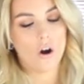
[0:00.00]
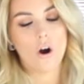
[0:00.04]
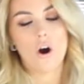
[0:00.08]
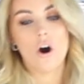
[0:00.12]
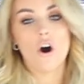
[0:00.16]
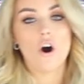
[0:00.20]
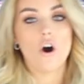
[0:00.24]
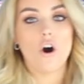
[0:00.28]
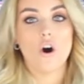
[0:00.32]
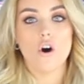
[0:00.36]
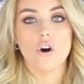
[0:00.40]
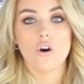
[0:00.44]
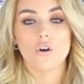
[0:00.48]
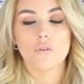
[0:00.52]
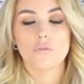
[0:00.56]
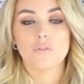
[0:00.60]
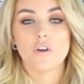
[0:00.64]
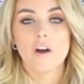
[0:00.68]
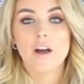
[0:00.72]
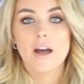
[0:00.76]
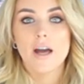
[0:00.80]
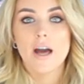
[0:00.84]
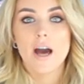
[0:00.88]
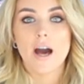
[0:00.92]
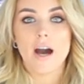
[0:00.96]
of
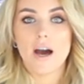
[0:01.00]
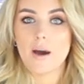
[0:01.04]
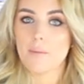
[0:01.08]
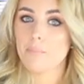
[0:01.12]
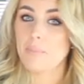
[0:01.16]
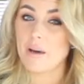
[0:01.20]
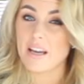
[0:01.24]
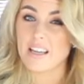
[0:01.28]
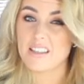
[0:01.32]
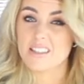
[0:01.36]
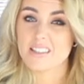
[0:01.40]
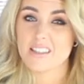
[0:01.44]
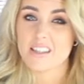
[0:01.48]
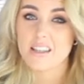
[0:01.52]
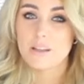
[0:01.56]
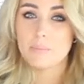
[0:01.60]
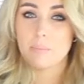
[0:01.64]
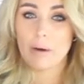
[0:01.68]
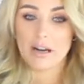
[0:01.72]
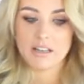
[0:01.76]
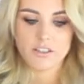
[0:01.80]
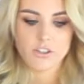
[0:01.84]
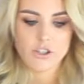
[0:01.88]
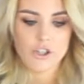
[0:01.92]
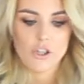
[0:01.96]
basic
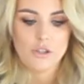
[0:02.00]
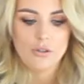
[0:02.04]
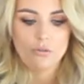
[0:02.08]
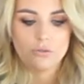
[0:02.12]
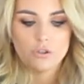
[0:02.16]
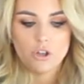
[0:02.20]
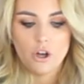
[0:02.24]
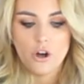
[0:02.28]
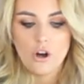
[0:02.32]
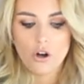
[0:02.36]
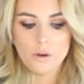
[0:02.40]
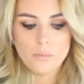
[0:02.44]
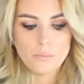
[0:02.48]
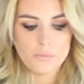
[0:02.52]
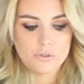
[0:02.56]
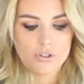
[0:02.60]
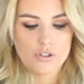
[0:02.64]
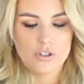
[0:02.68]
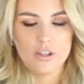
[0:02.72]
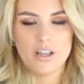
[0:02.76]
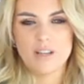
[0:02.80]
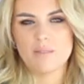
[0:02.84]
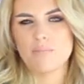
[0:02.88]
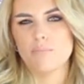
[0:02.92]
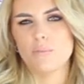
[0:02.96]
bandeau tops,
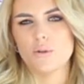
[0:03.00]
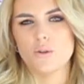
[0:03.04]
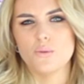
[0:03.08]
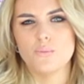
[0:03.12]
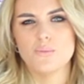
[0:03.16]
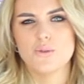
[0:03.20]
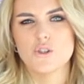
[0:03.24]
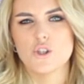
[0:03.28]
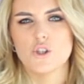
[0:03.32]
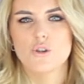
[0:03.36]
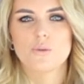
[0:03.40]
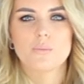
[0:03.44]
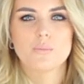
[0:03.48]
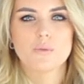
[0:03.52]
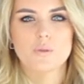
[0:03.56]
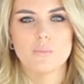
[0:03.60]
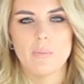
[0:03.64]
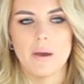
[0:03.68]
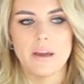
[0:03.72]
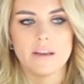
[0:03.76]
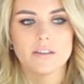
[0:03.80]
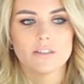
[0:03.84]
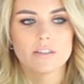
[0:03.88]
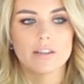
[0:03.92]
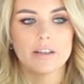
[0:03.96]
so like boob tubes
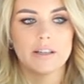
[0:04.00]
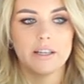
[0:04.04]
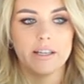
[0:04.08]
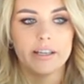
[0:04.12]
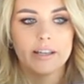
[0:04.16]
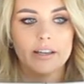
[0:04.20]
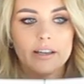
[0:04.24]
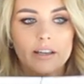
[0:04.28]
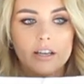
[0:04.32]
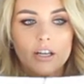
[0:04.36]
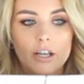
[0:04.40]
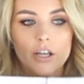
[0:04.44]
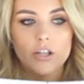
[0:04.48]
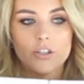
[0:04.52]
basically.